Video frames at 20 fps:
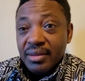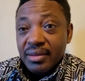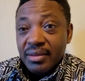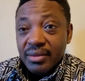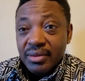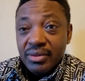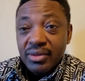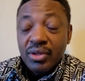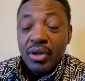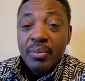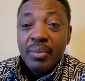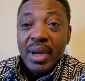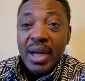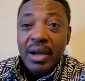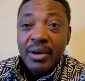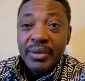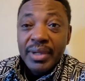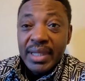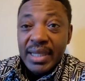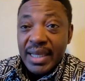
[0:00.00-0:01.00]

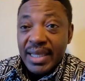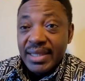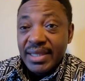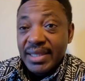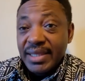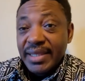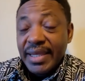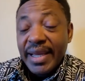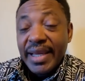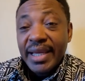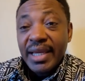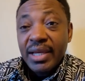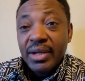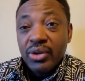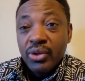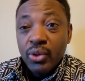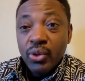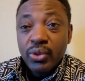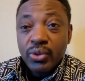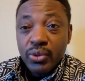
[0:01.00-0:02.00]
Somehow it doesn't strike a
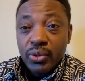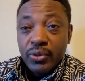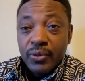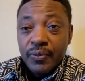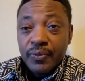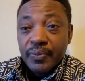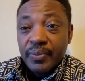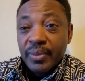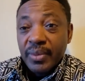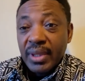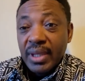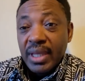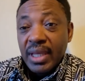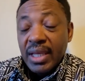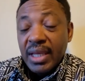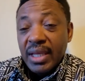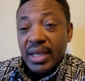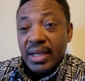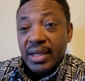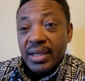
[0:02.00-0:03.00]
note.
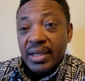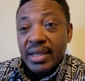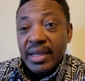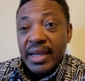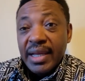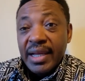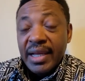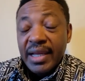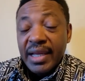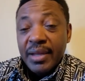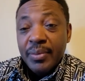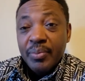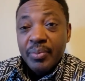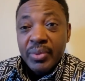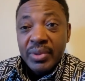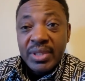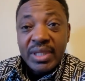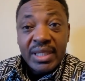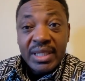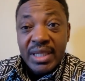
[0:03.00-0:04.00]
Now, a
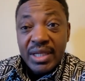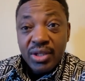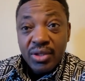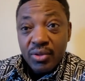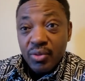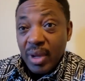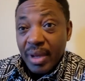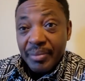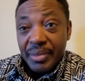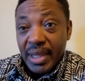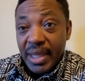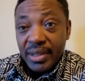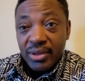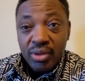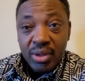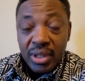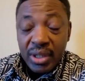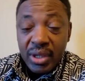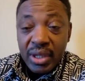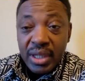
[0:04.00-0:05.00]
presentation what I done
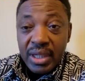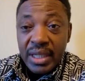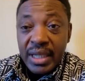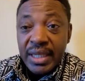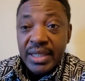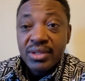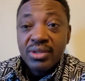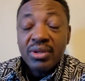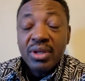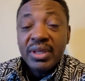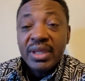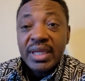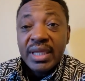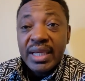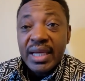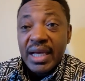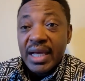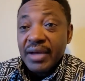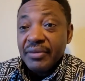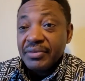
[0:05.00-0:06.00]
talk, there is nothing
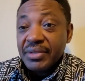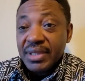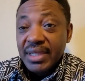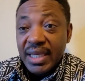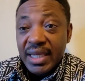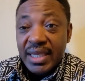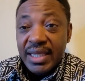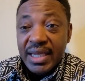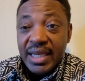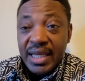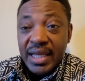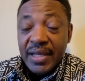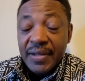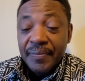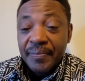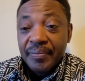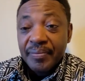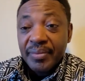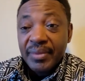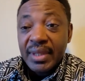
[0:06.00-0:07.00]
I have said there
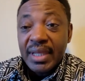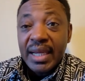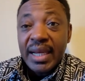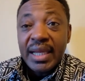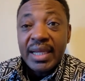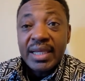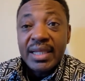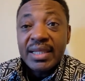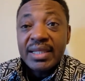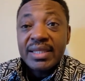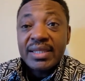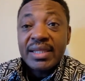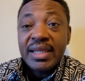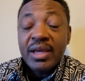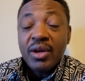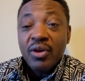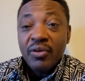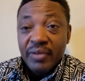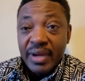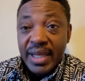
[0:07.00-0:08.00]
that I didn't say
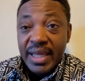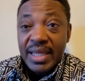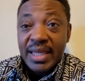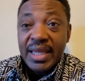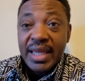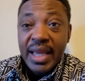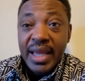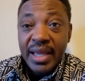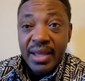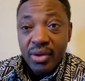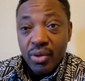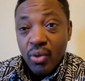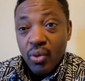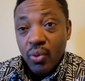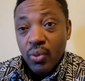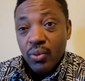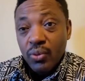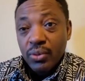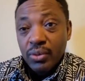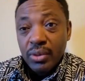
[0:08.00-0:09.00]
over a year ago.
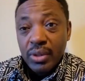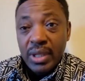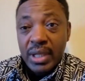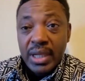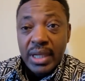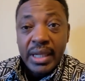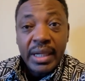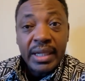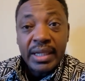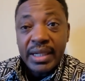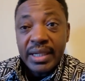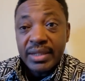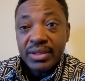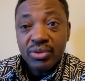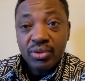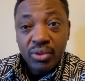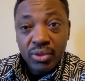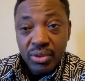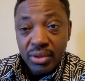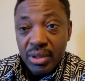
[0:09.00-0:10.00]
There is
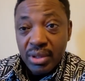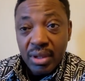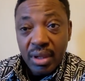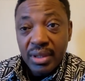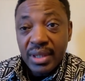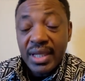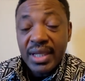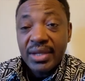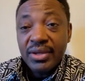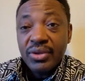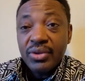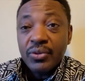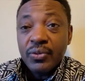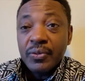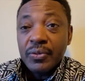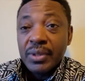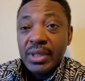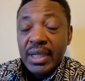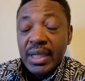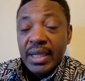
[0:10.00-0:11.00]
nothing new.
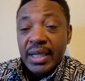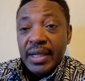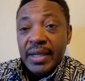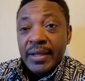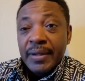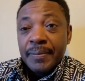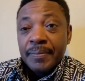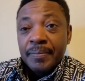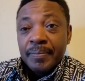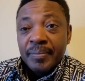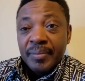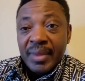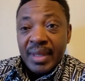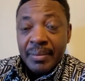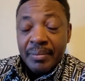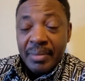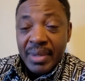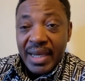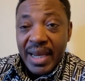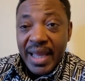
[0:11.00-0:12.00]

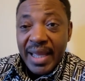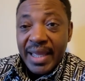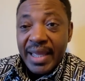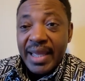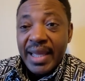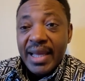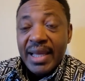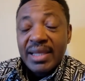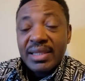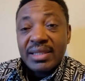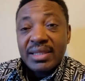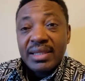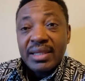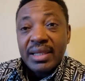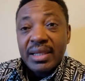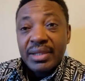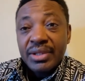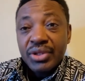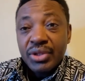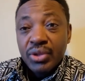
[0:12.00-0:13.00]
But I guess
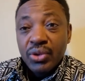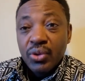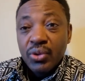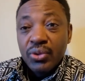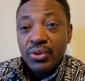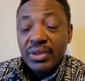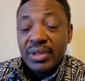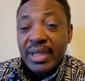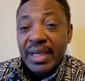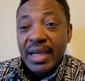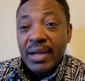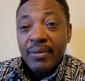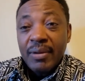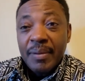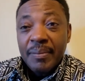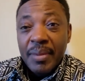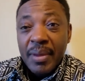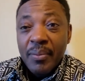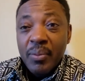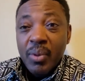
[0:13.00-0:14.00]
it shows that our
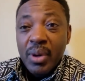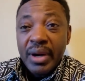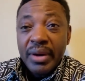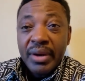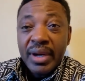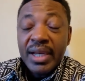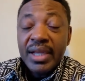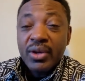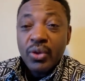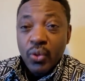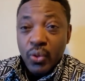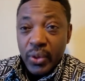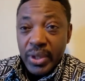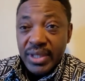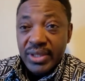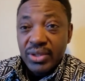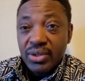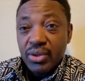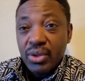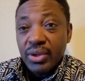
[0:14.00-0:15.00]
people are really
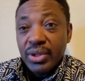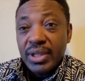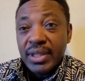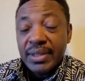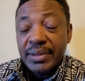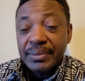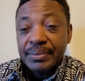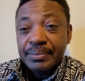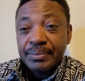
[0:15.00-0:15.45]
questioning